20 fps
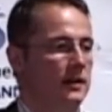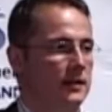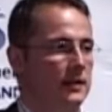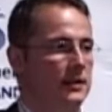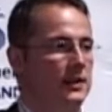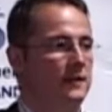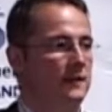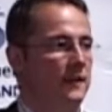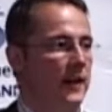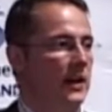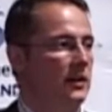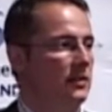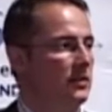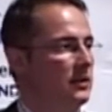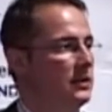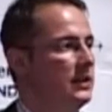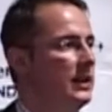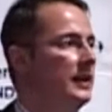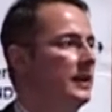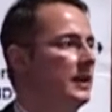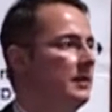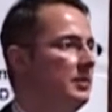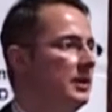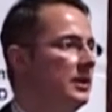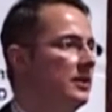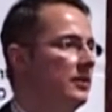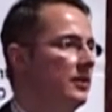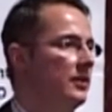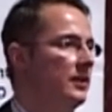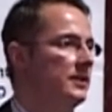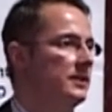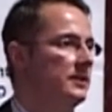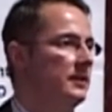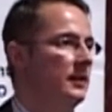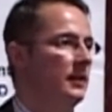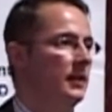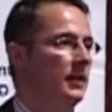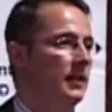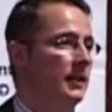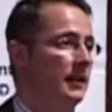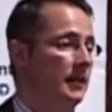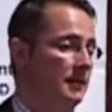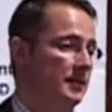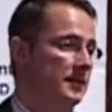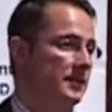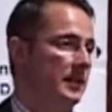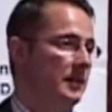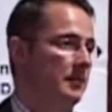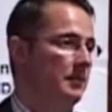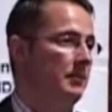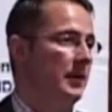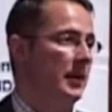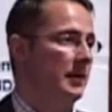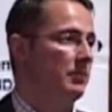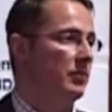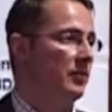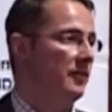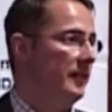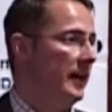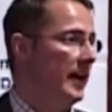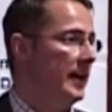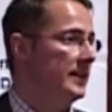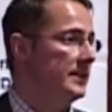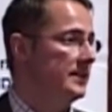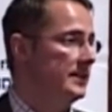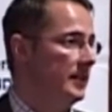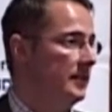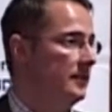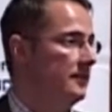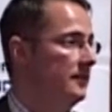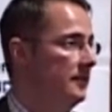de facto standard because there was some big providers that